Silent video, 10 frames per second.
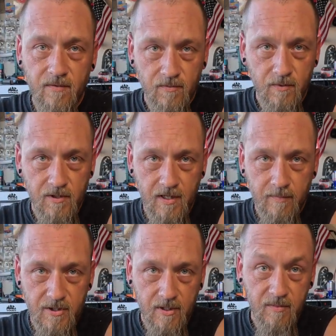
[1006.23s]
a
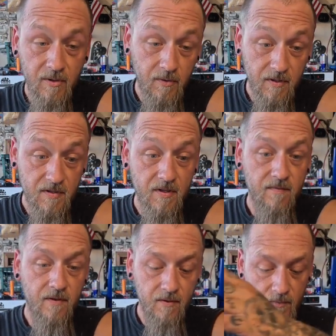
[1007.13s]
full-time job doing this
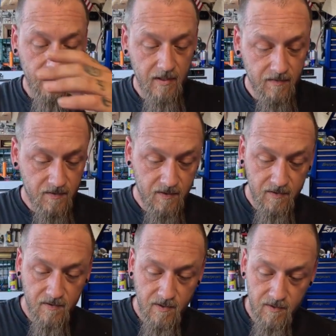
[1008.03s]
stuff on the weekends
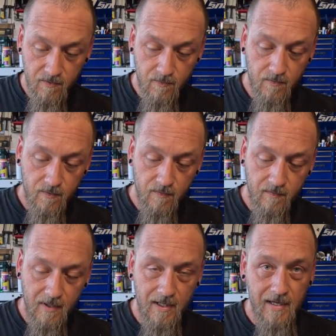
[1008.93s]
to do
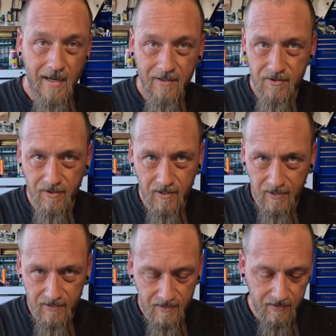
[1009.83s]
any extra
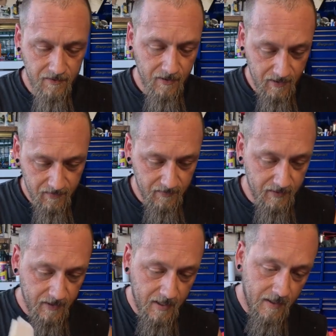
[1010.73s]
content or anything
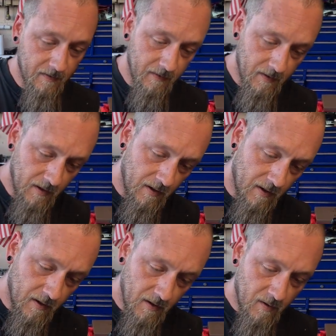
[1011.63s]
like that.
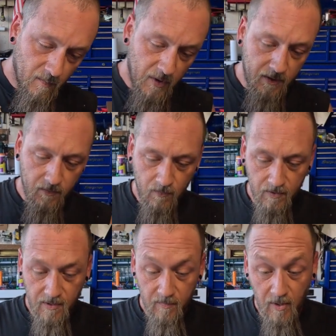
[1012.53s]
But
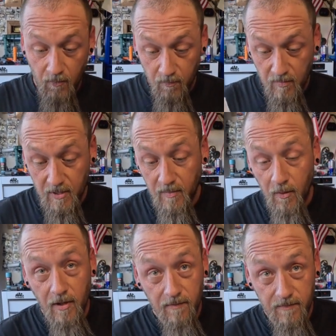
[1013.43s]
one thing me and my
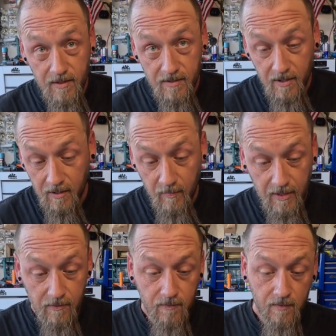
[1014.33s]
wife did talk
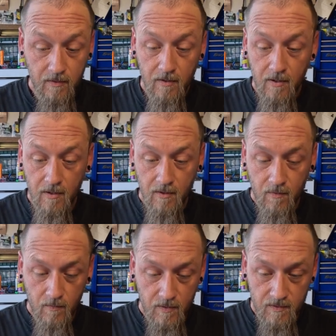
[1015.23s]
about
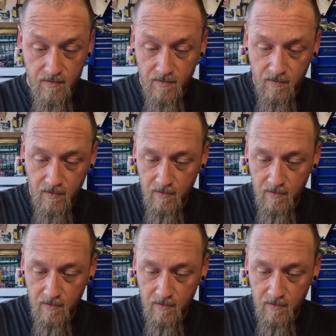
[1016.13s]
was